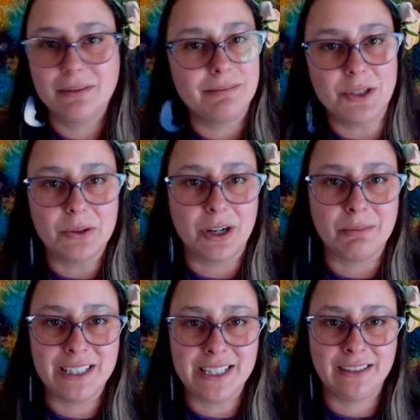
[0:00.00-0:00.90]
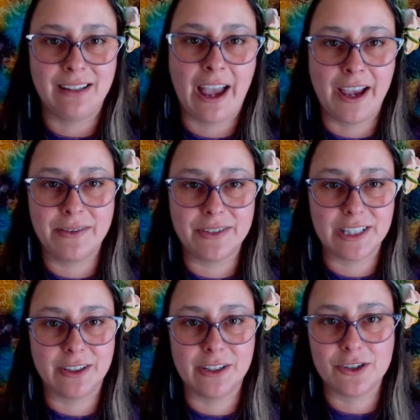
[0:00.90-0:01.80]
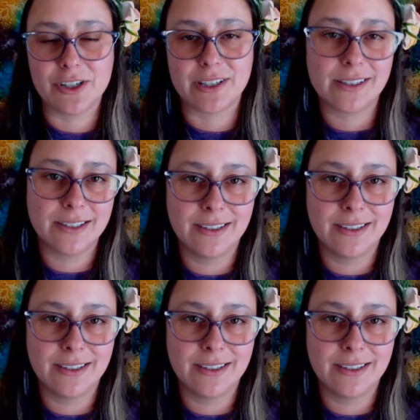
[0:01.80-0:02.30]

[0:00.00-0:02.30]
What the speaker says: doing our busy lives, there are just